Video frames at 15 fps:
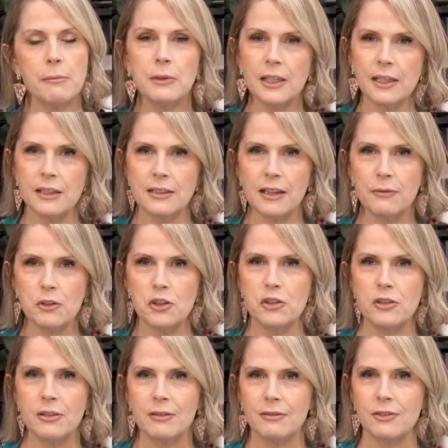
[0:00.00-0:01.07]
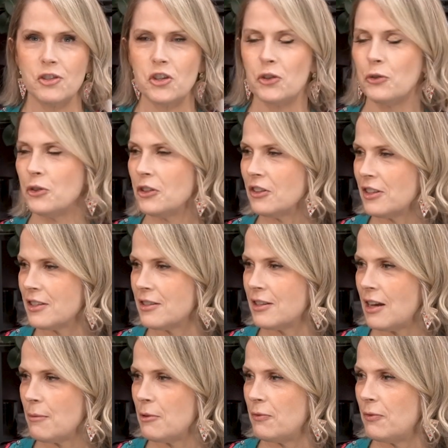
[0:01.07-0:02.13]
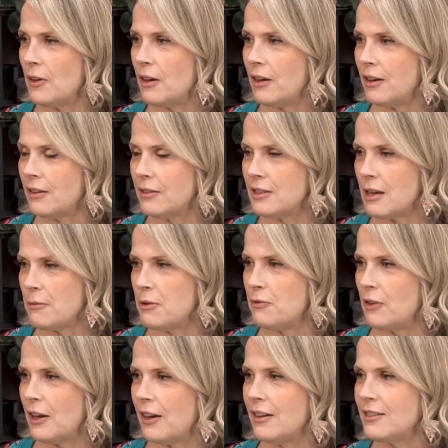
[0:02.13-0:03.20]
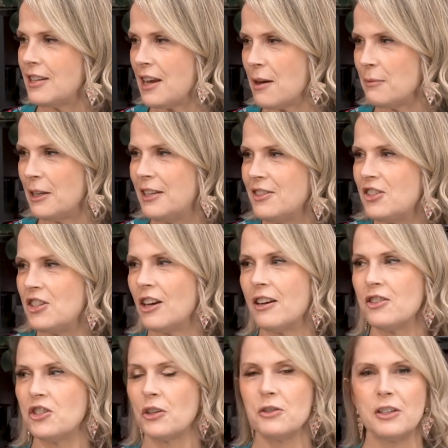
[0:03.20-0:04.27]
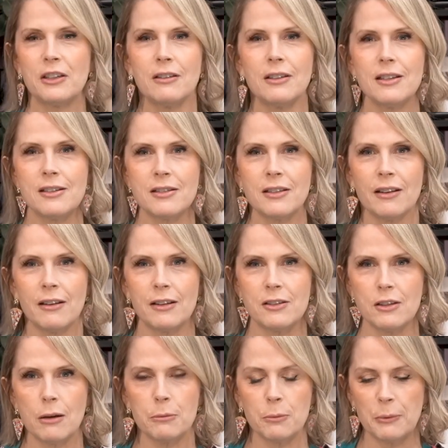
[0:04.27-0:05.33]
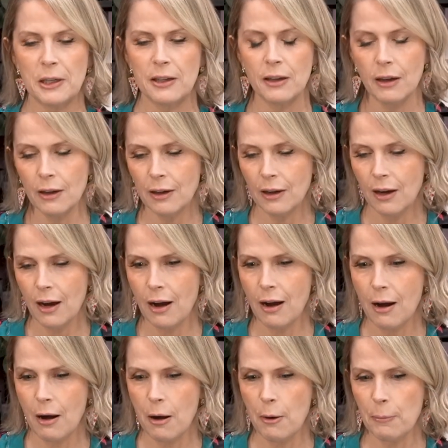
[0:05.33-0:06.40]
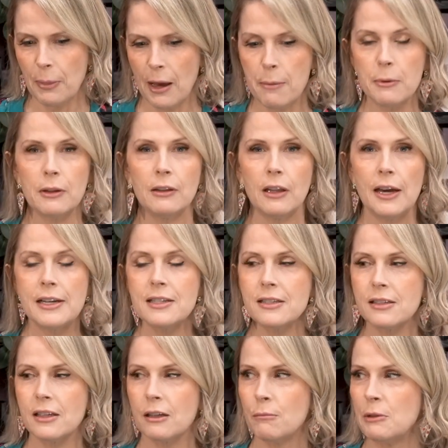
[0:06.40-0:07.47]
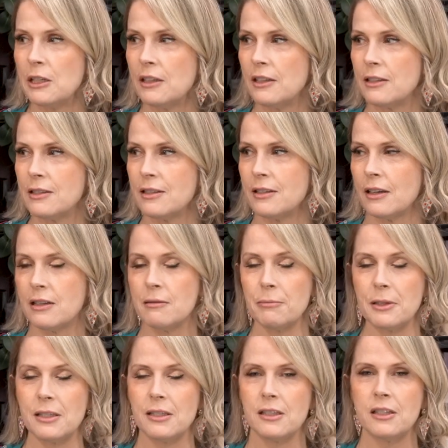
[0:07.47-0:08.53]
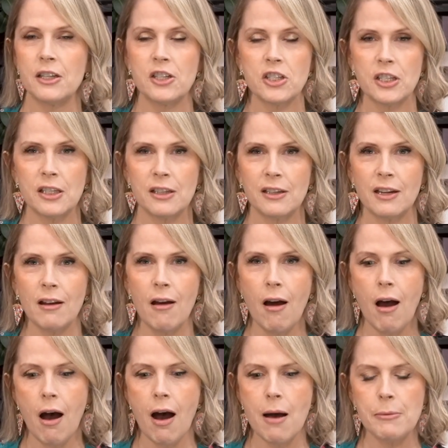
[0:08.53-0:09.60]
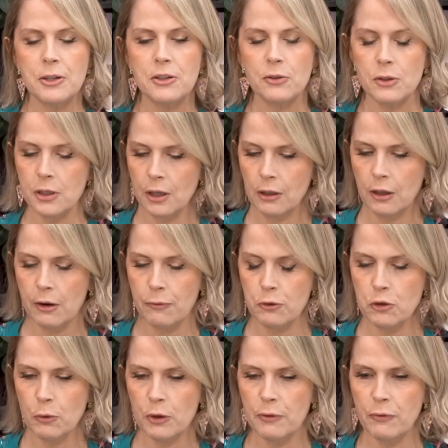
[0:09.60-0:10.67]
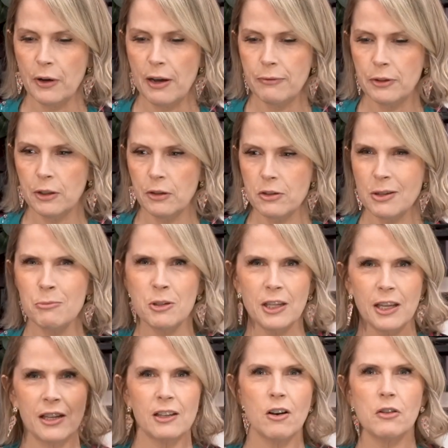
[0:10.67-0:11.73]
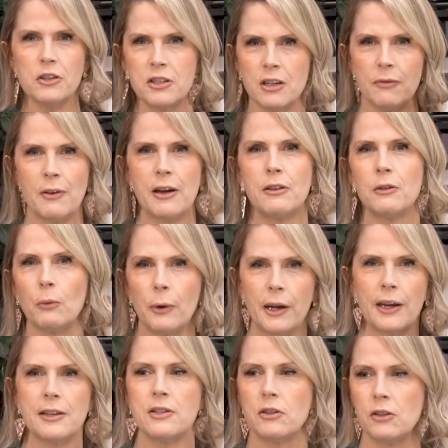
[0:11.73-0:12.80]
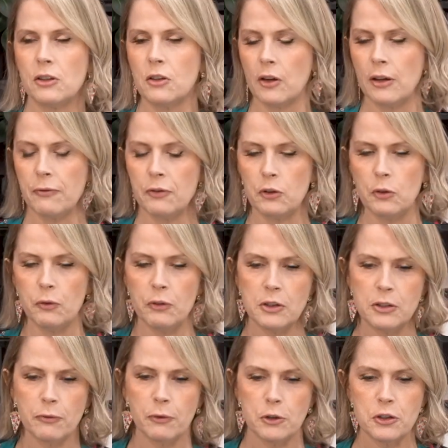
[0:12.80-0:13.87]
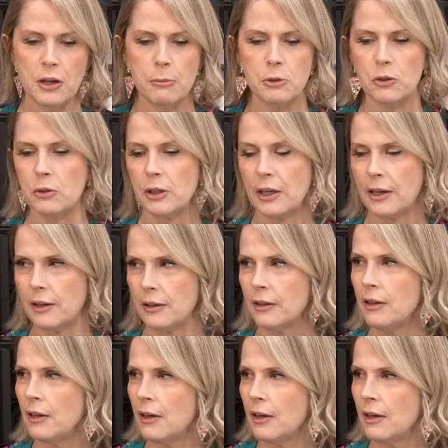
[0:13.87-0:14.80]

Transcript: Nikki Davis Jr., as Tammy Joe Deeren has dubbed me. I'm a licensed comedian, stand-up esthetician. I've been doing skincare for 25 years. I'm just getting all the stuff out of the way so that this is the first time tuning in,